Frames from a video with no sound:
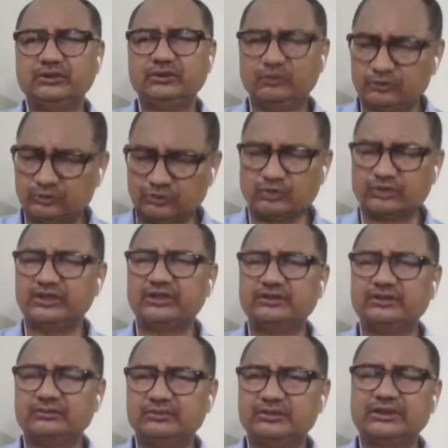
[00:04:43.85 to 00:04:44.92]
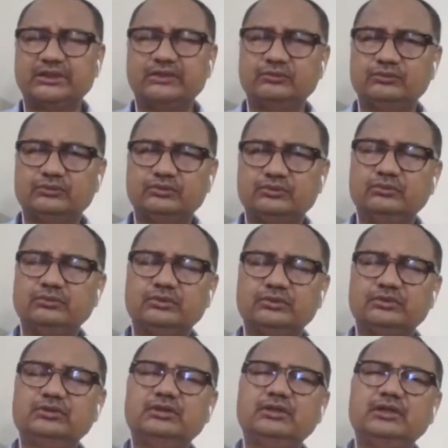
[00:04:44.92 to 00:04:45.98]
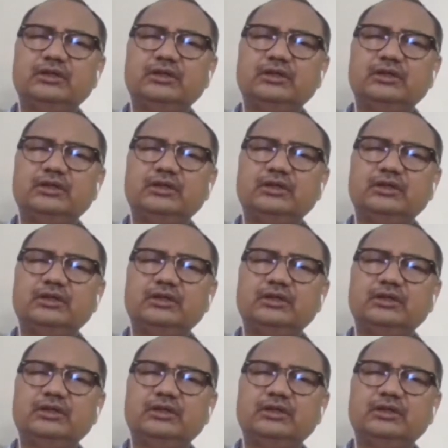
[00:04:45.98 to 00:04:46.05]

go on talking, but I won't go on.